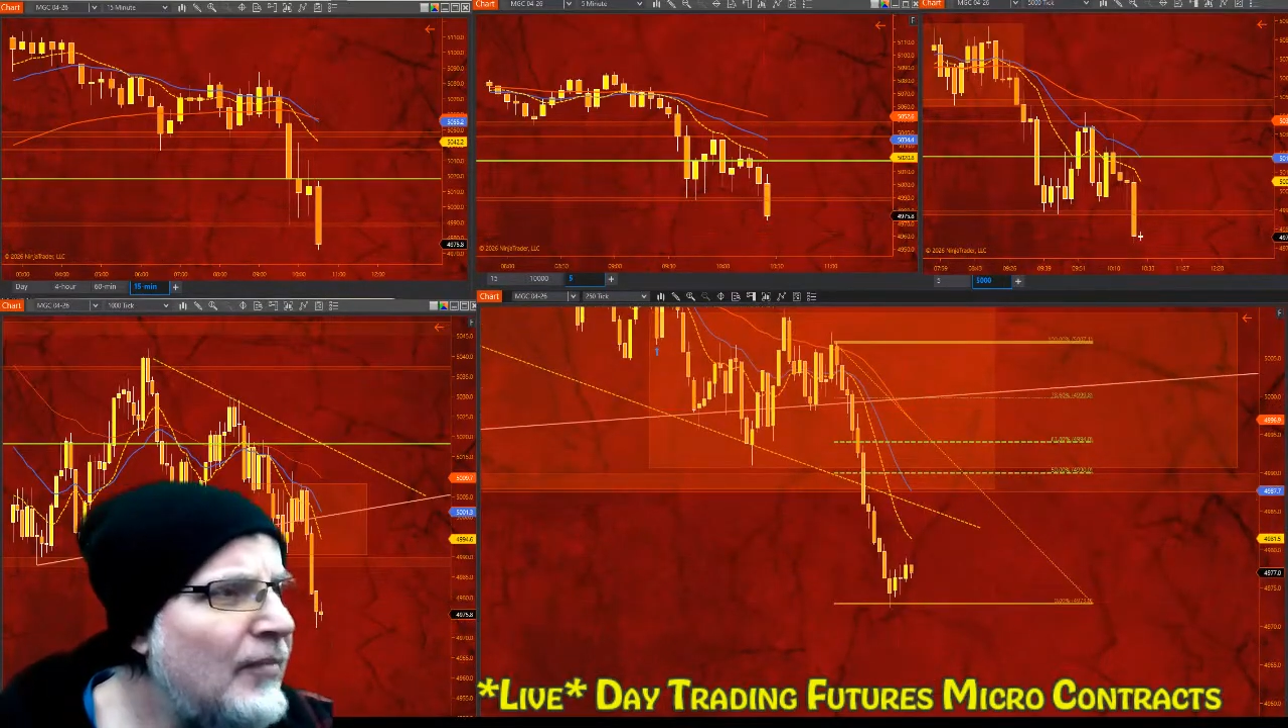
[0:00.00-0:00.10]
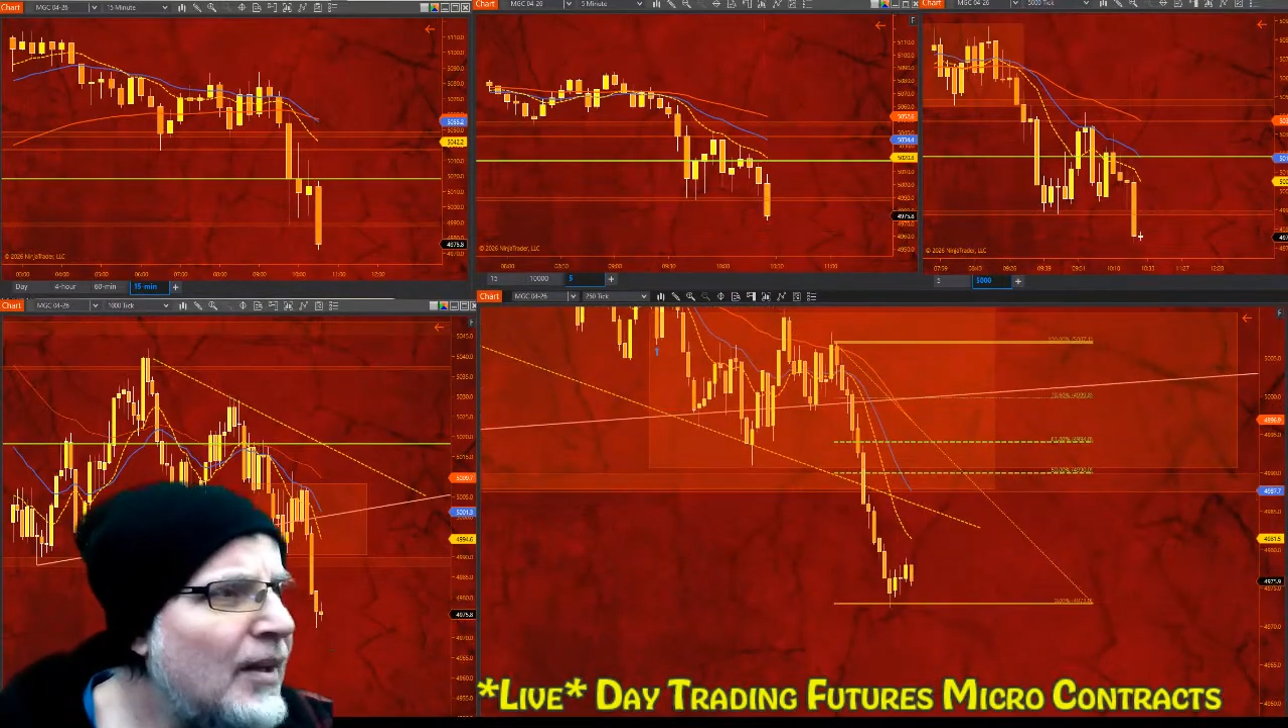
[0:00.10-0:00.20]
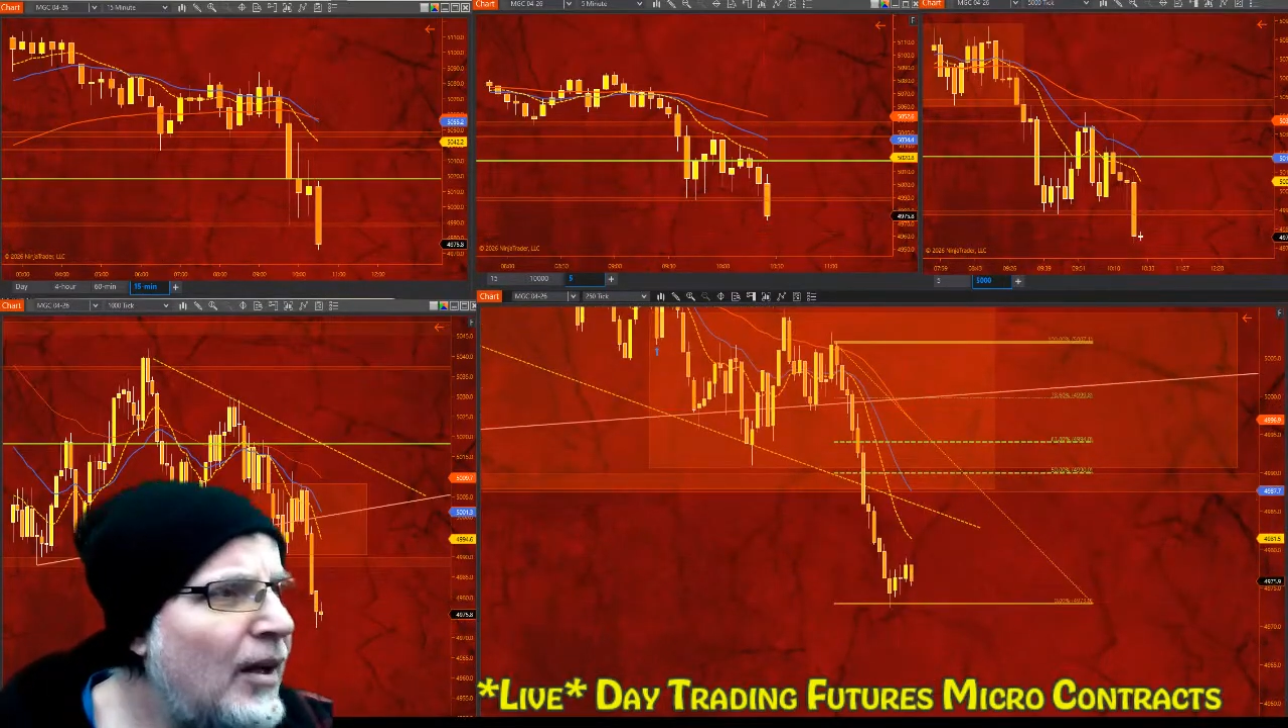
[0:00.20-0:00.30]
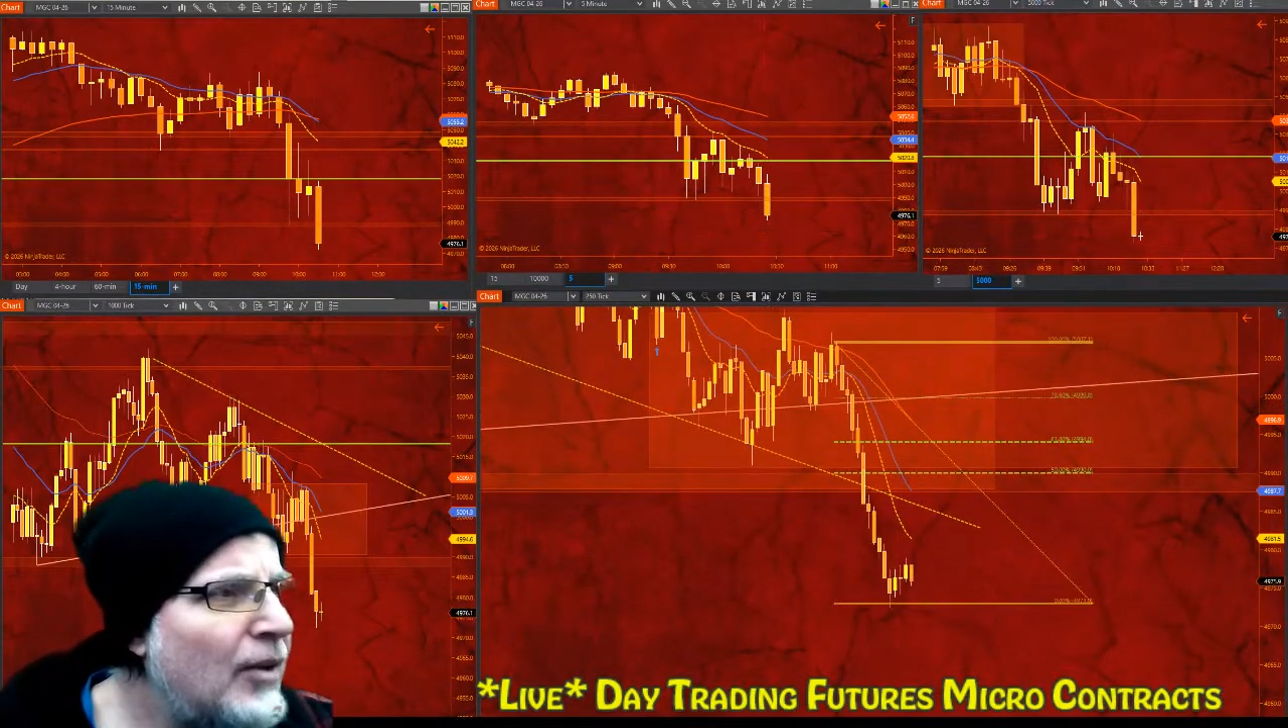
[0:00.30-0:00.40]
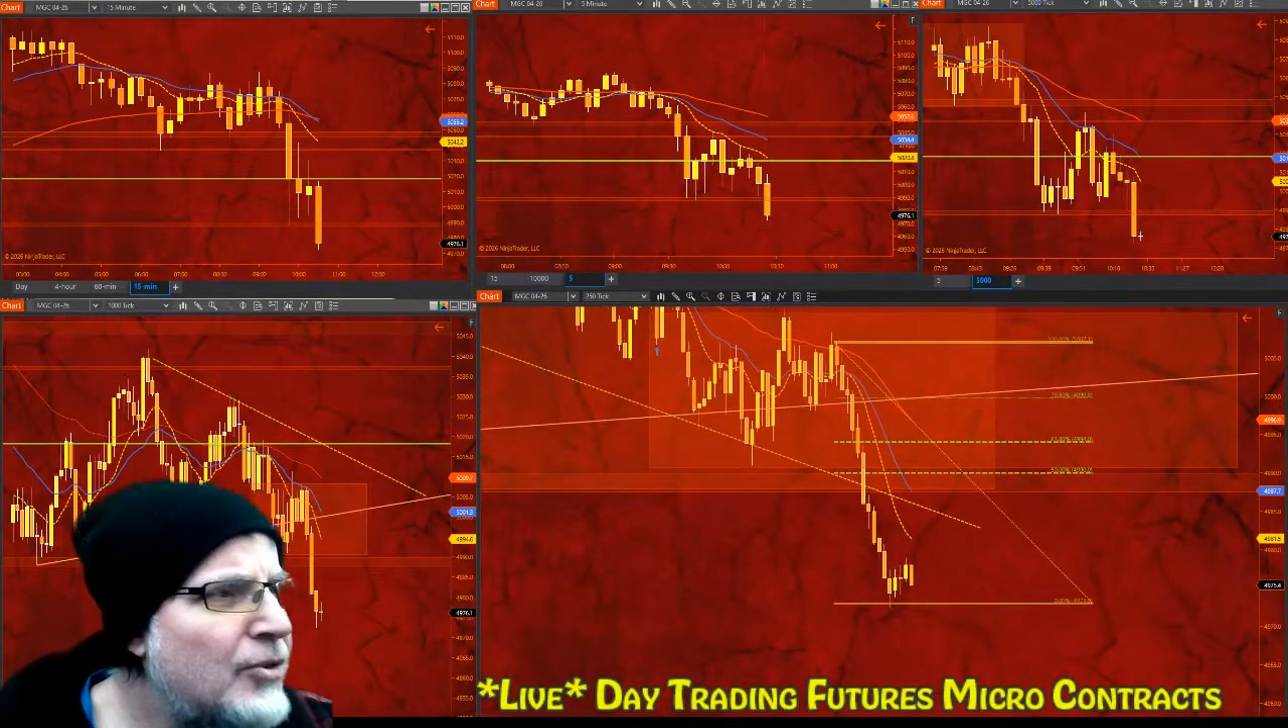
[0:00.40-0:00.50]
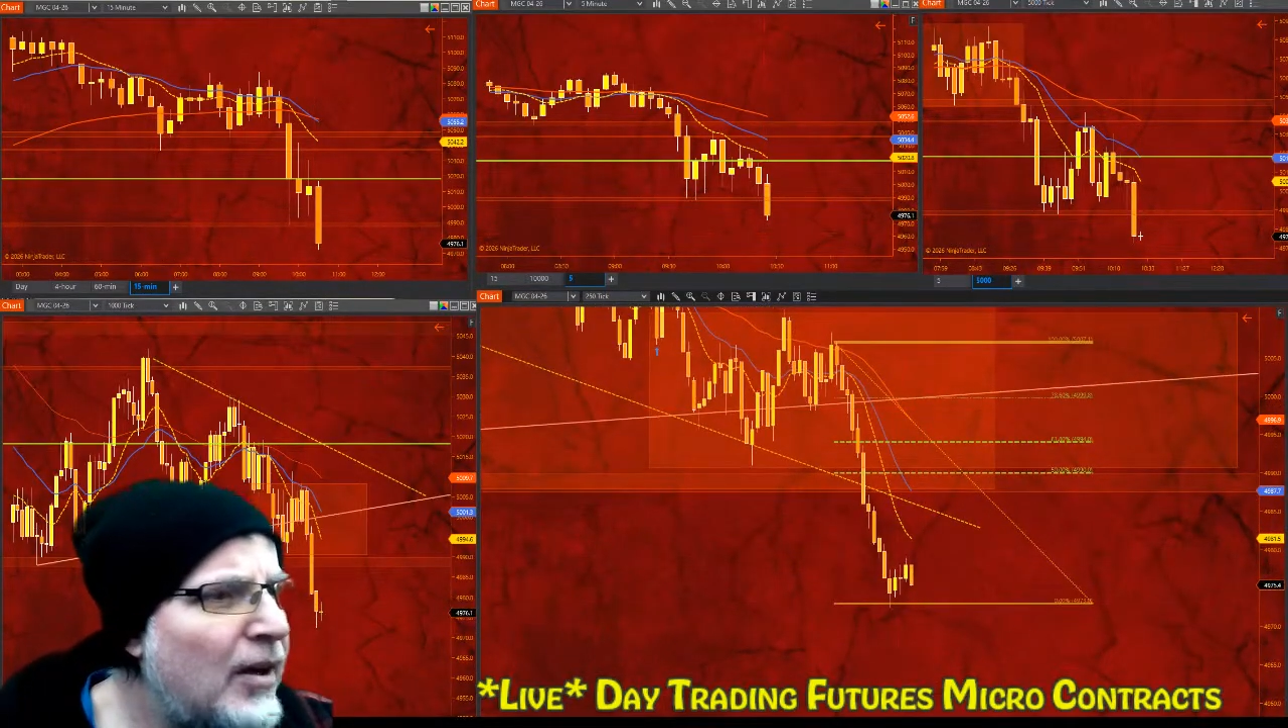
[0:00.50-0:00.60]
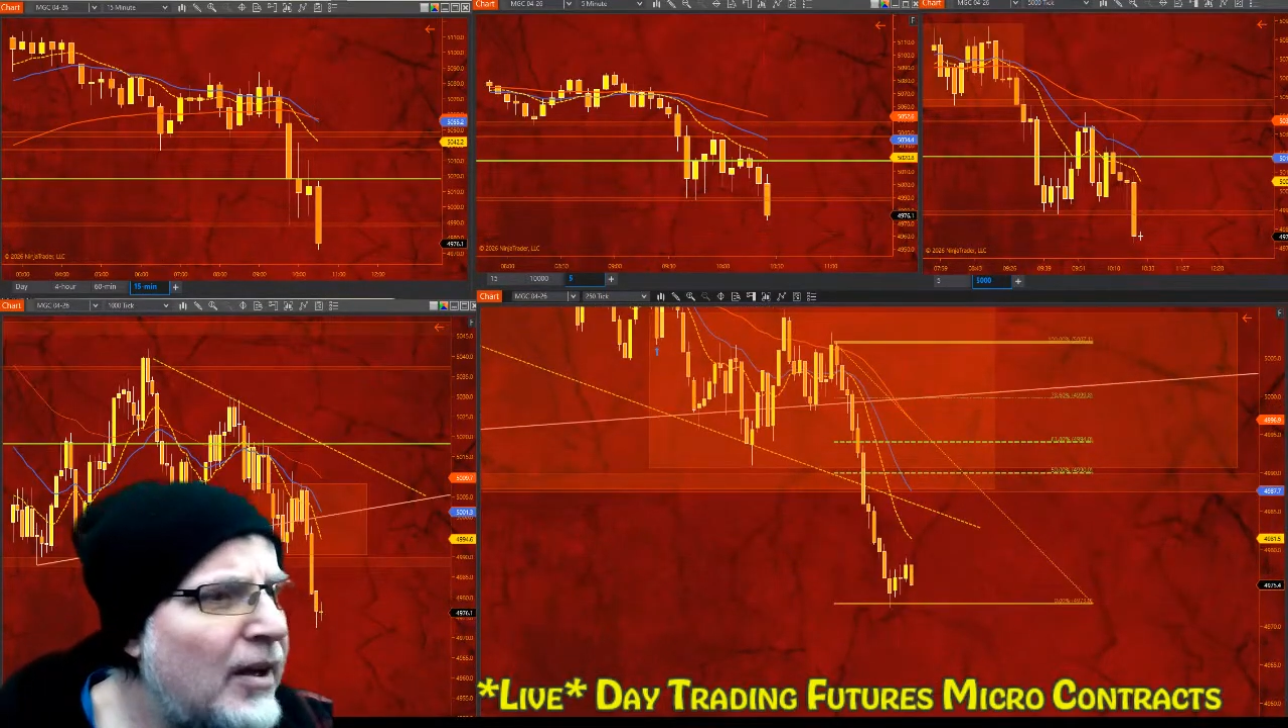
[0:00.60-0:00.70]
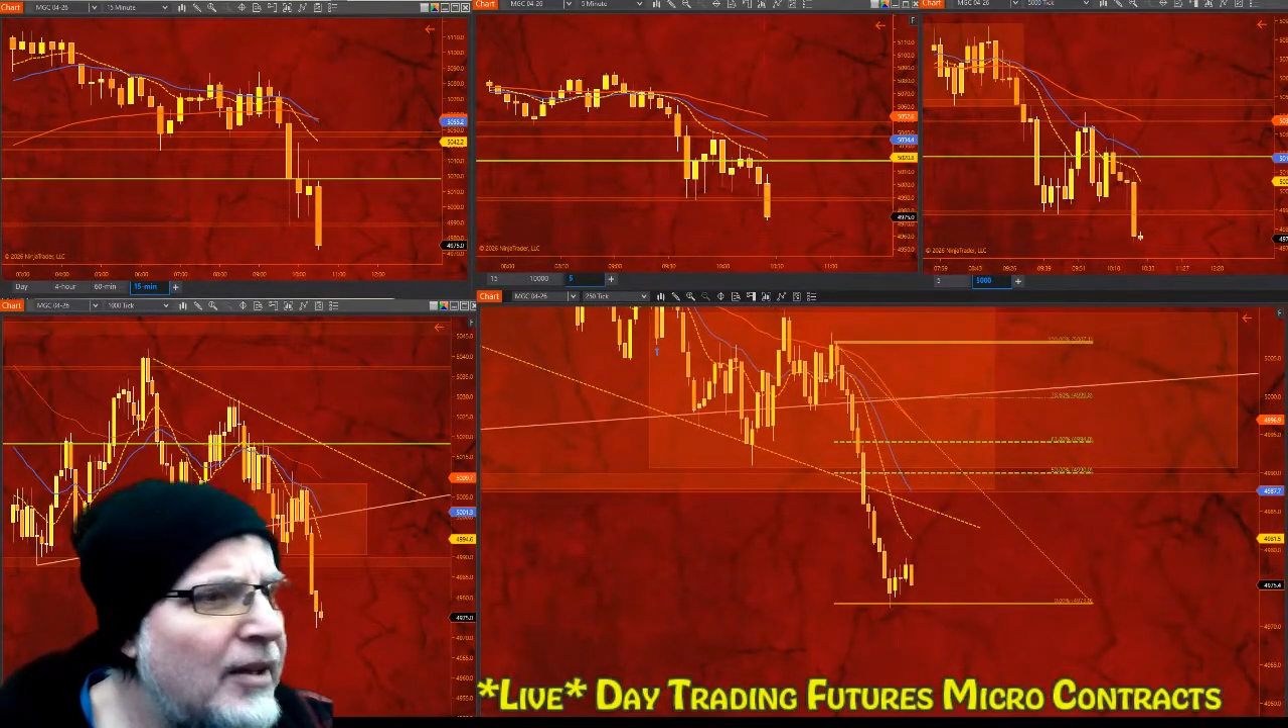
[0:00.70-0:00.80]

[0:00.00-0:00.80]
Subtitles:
I'll try it